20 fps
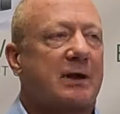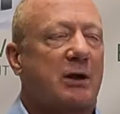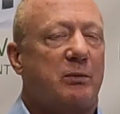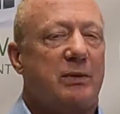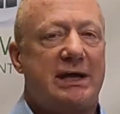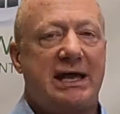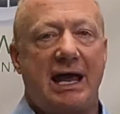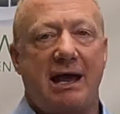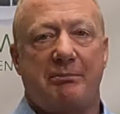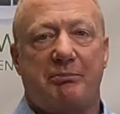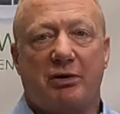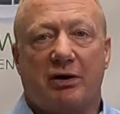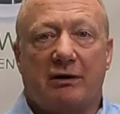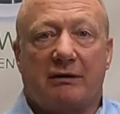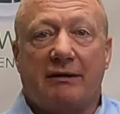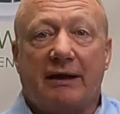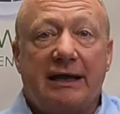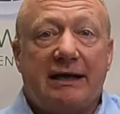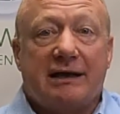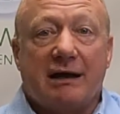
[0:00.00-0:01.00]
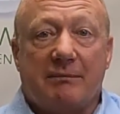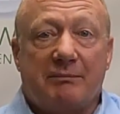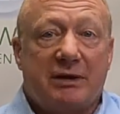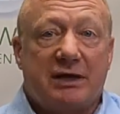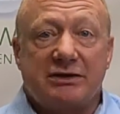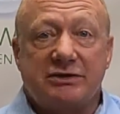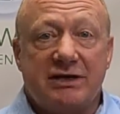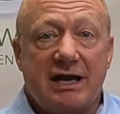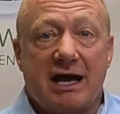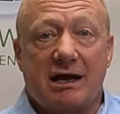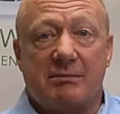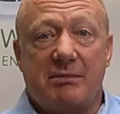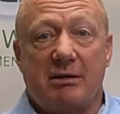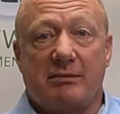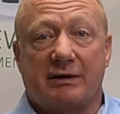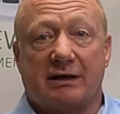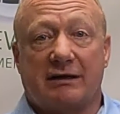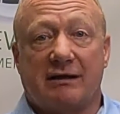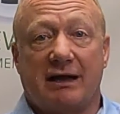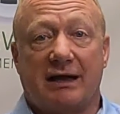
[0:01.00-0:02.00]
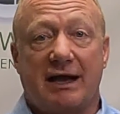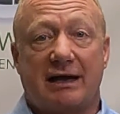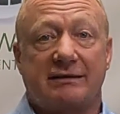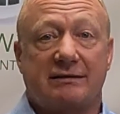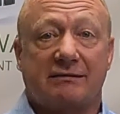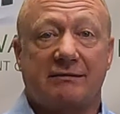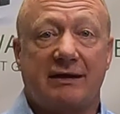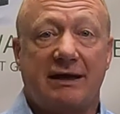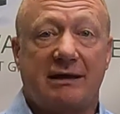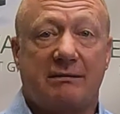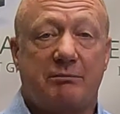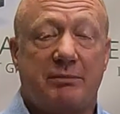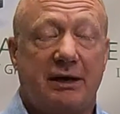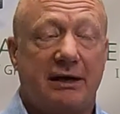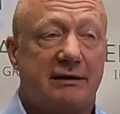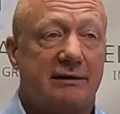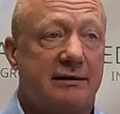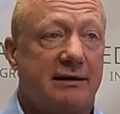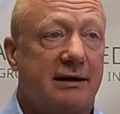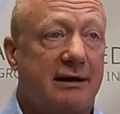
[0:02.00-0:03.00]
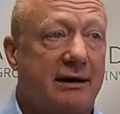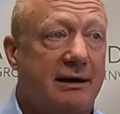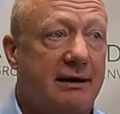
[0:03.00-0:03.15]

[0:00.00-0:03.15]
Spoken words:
We can't put a link up because you're not going to be able to click on the link, but